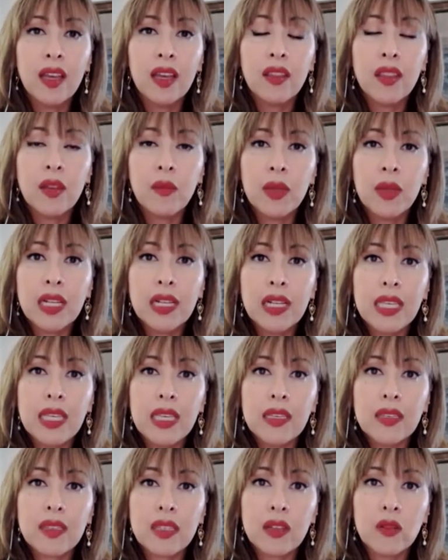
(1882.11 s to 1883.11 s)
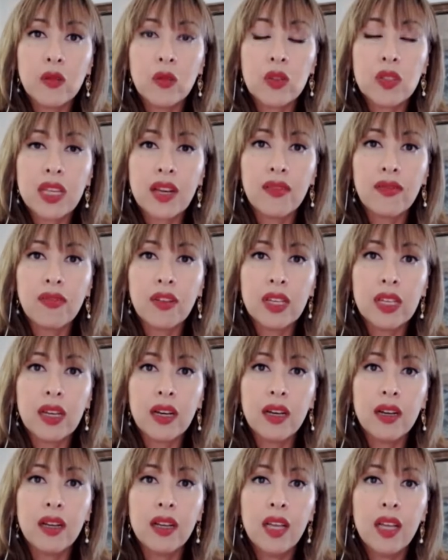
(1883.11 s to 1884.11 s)
the Middle East and North
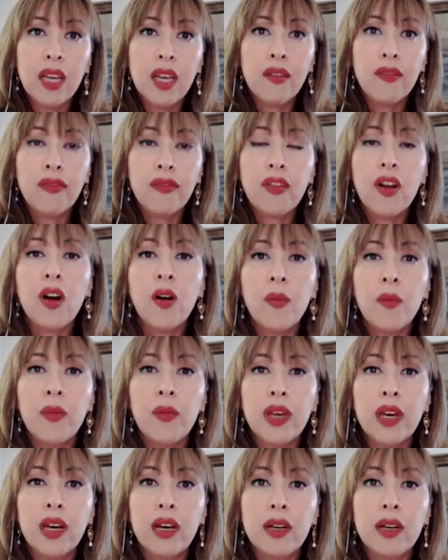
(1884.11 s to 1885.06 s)
Africa from